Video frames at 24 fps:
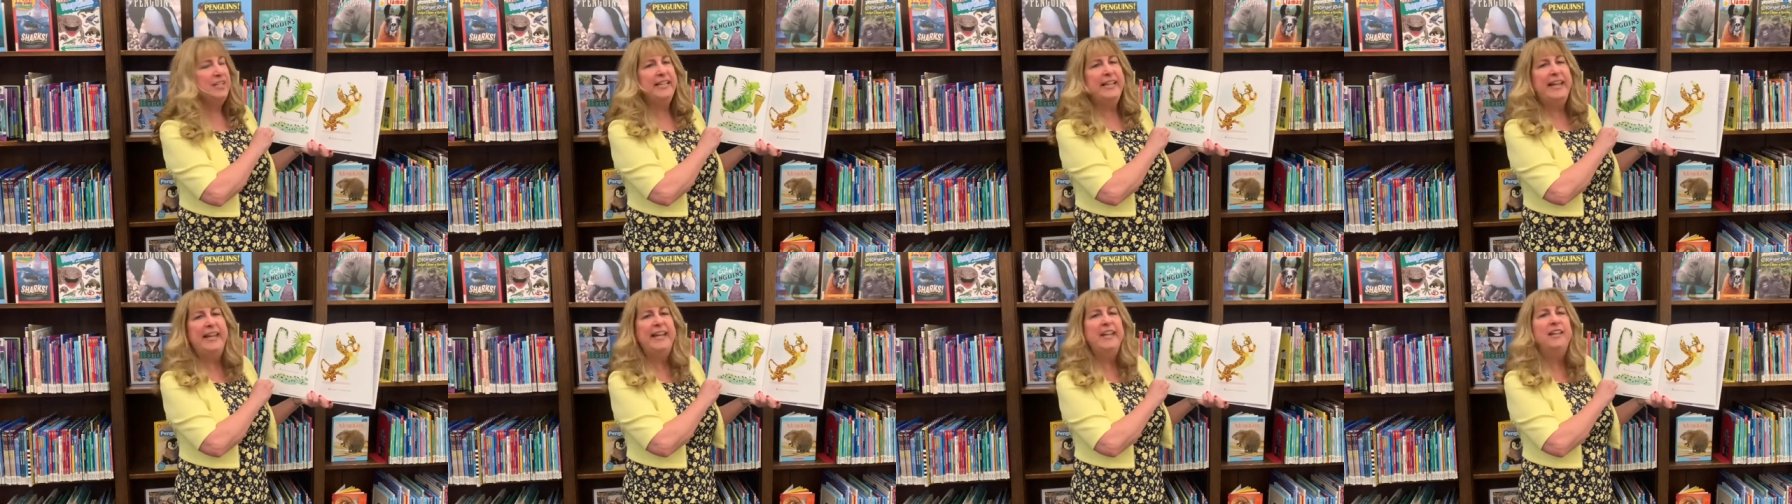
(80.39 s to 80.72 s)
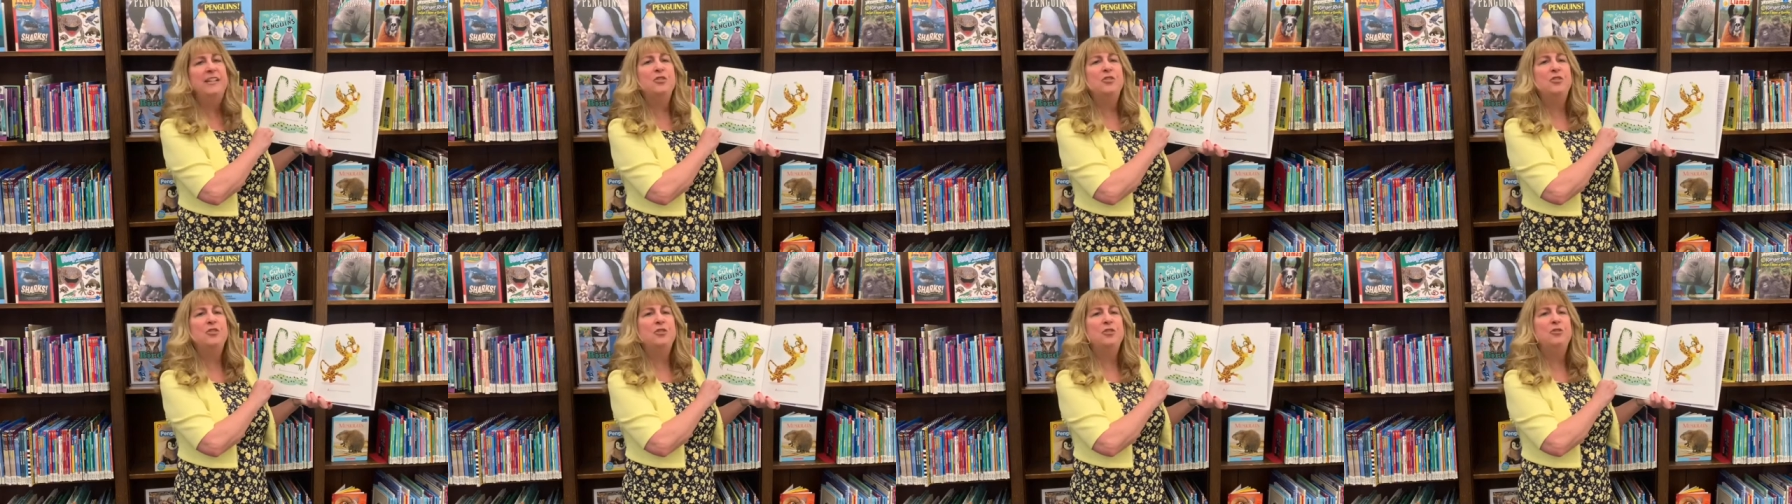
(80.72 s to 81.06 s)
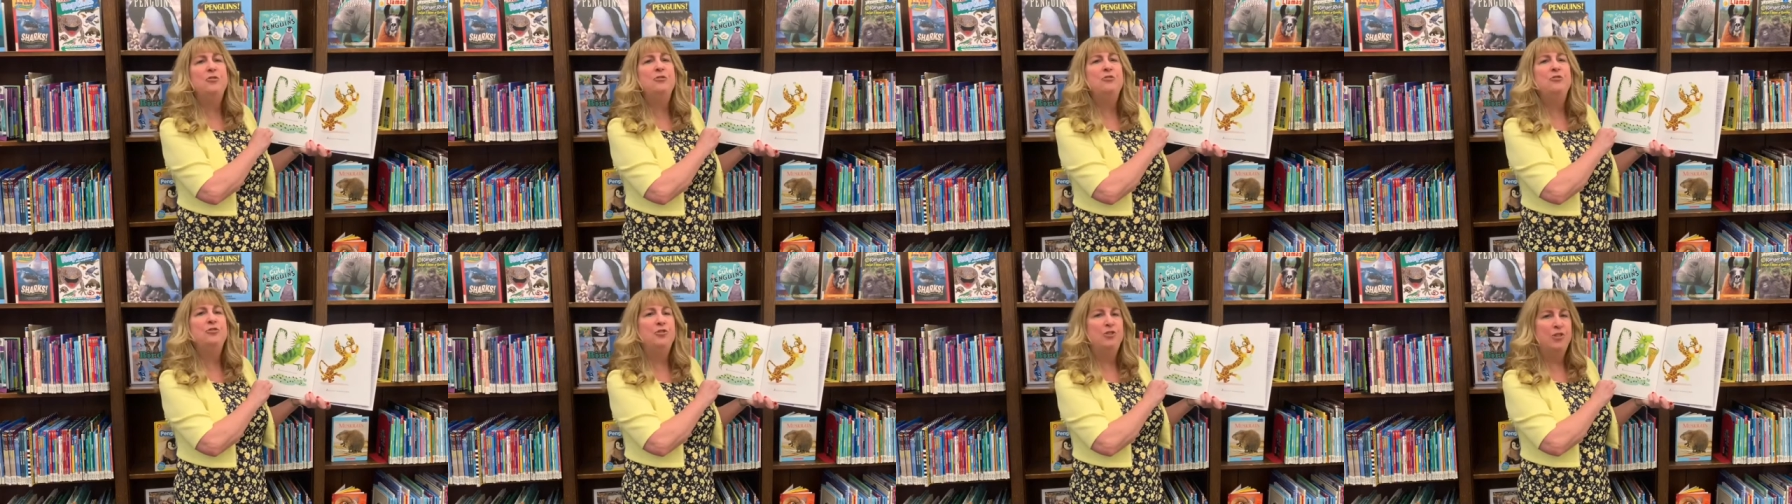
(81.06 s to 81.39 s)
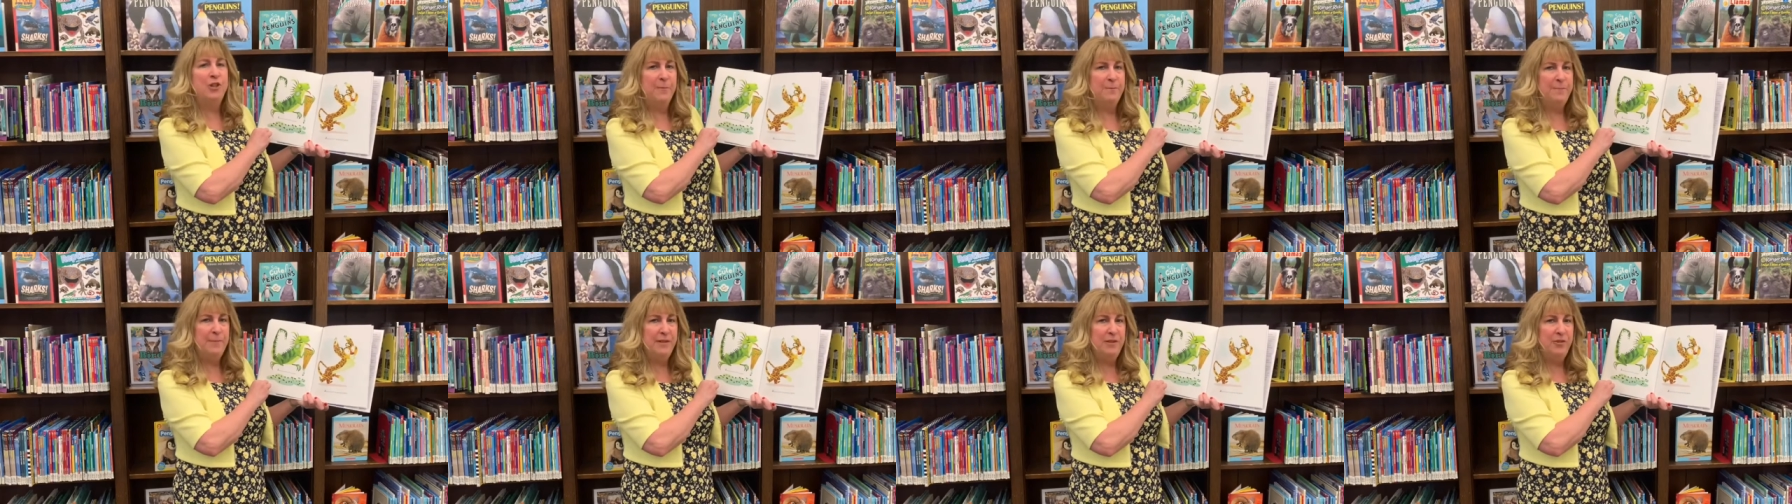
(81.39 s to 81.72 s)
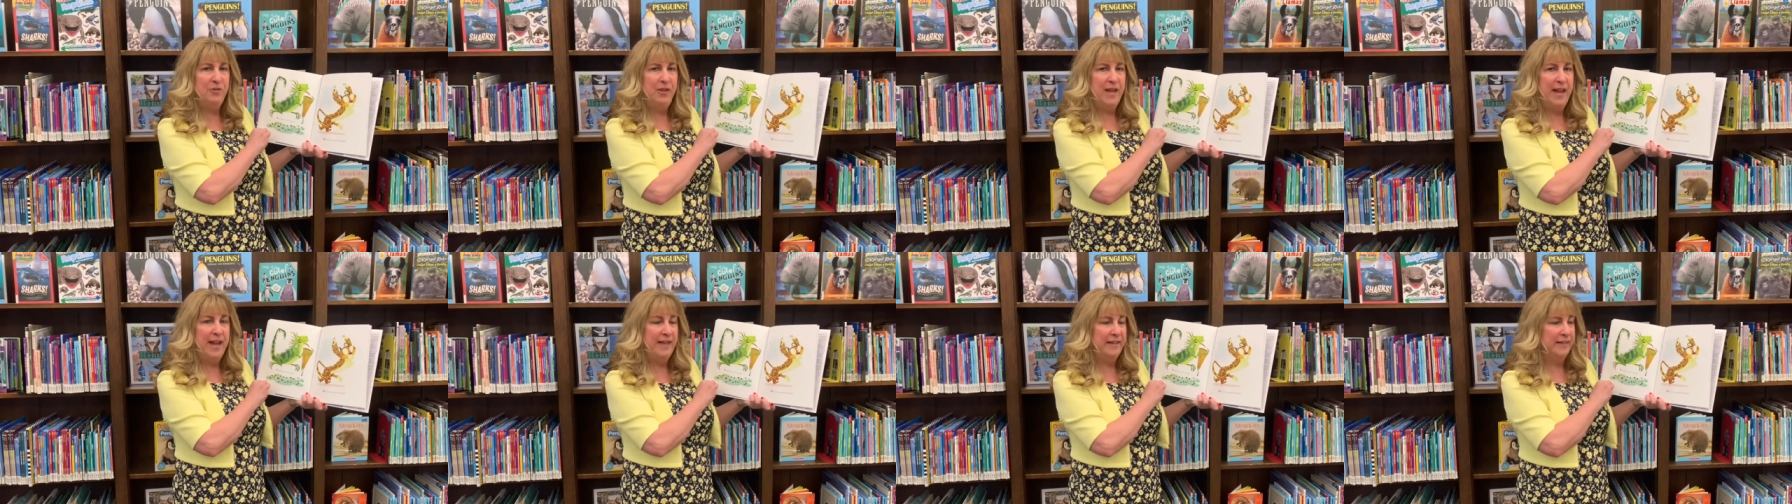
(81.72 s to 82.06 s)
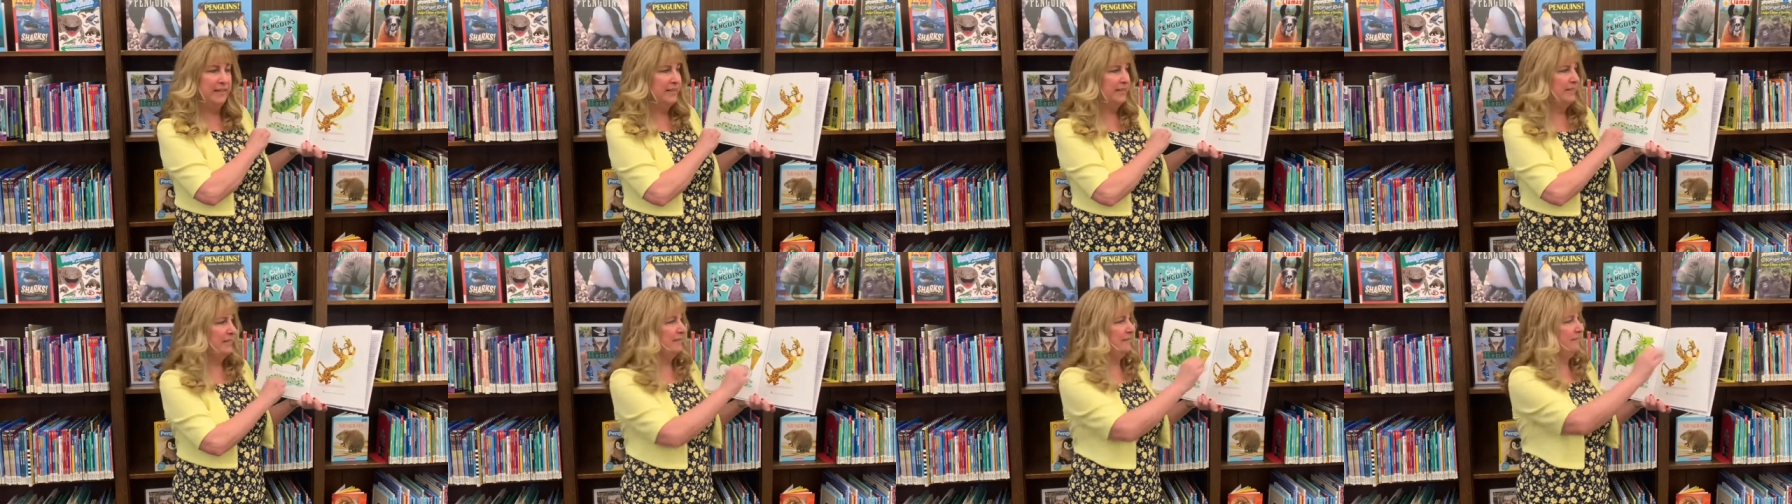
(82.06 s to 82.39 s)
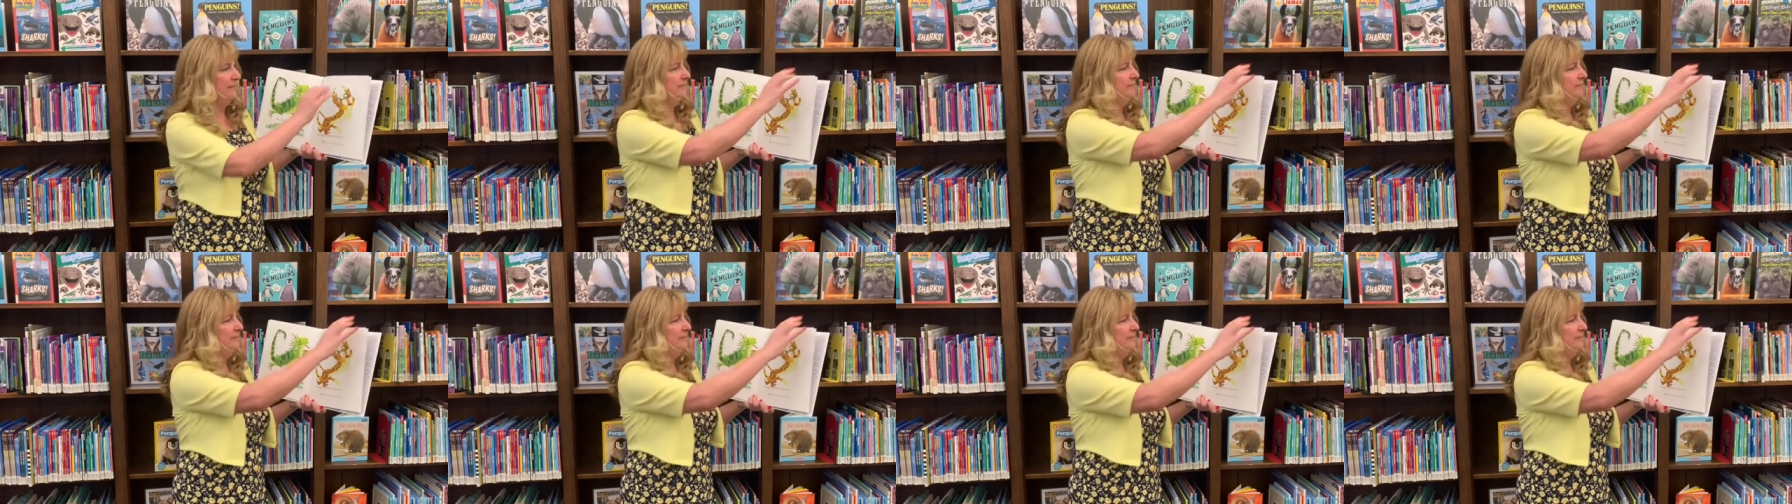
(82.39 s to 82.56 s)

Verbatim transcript: can't do jumping jacks.